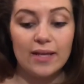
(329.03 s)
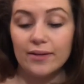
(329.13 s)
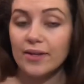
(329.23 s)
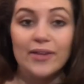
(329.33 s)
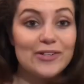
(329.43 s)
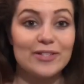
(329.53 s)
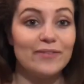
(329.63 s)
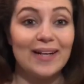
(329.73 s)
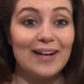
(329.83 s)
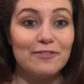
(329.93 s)
and the other stuff
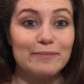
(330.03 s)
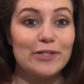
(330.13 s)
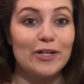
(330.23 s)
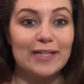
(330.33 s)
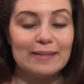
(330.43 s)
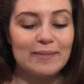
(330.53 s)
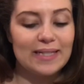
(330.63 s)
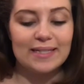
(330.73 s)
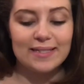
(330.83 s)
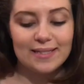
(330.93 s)
that I got from Target,
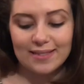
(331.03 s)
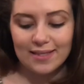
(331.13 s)
because